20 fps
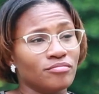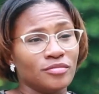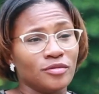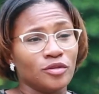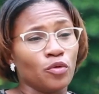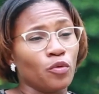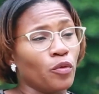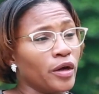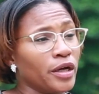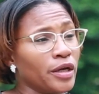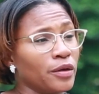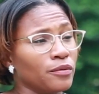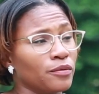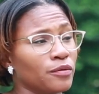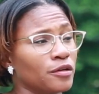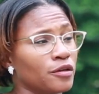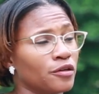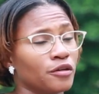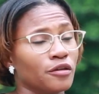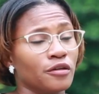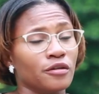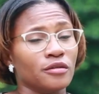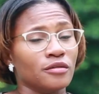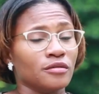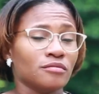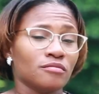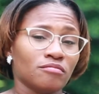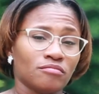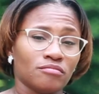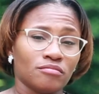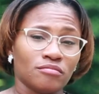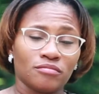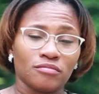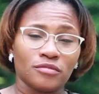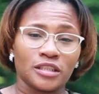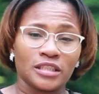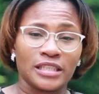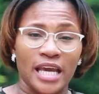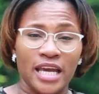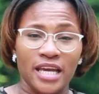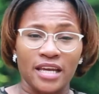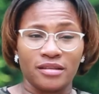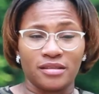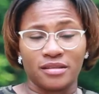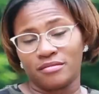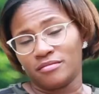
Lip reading: knowing your state,